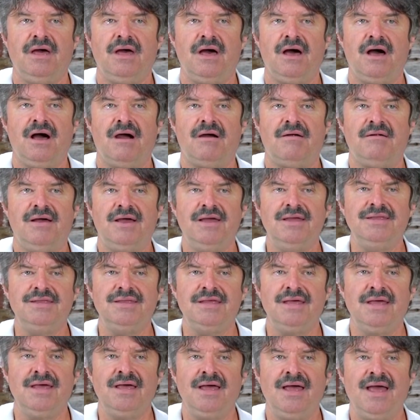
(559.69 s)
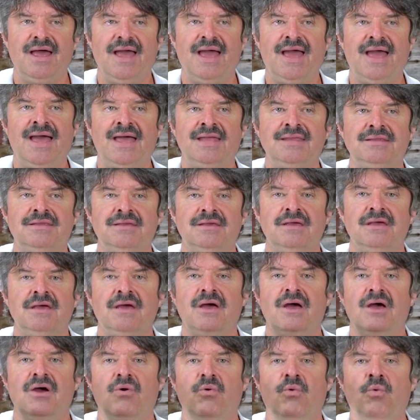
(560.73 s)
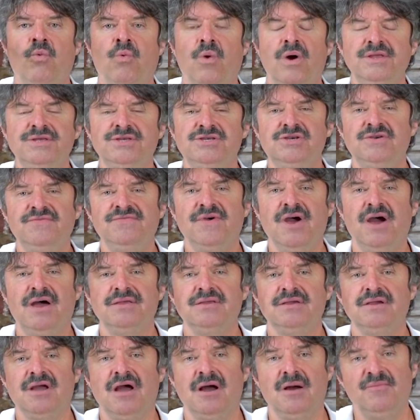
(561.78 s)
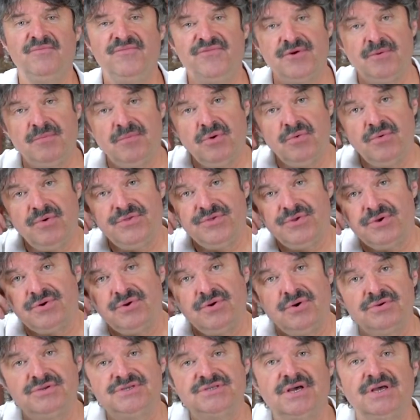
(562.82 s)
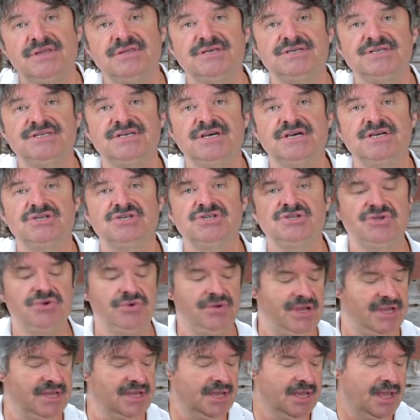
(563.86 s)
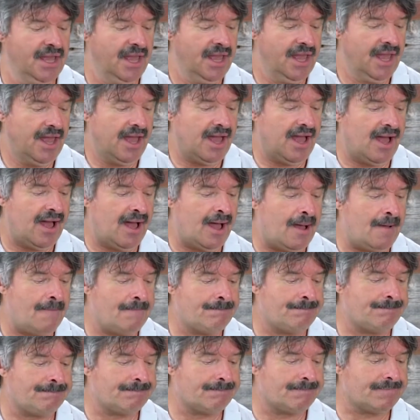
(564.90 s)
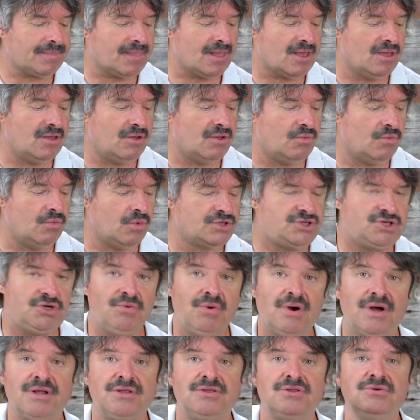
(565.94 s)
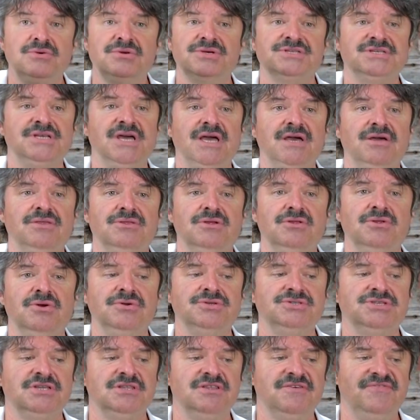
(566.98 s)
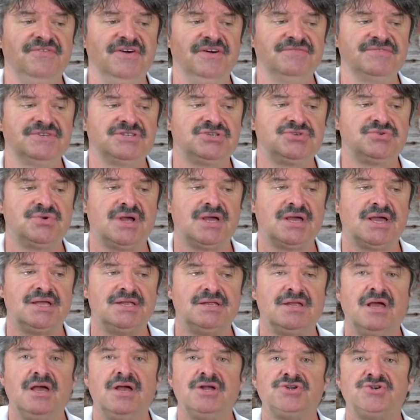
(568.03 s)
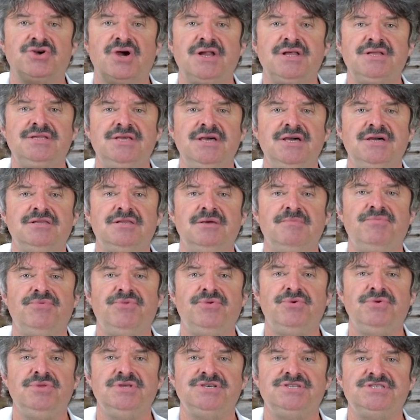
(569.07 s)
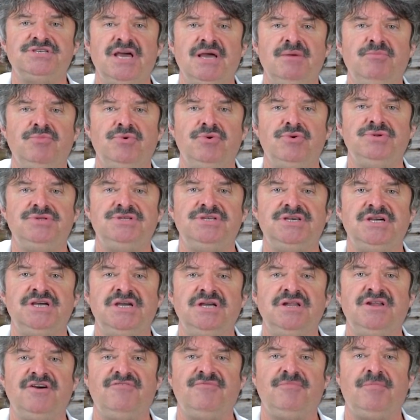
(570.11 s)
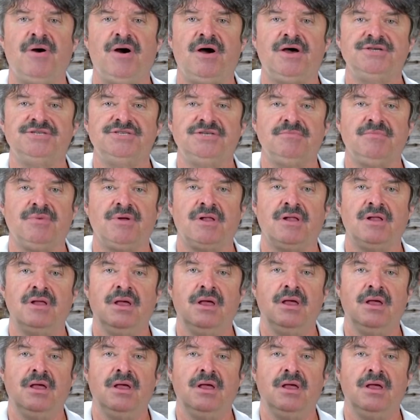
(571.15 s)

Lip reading: All right? And once you've gotten comfortable with your notes on the 6th string, what you want to do is take the notes on the 5th string and try to take them through the same routine if possible.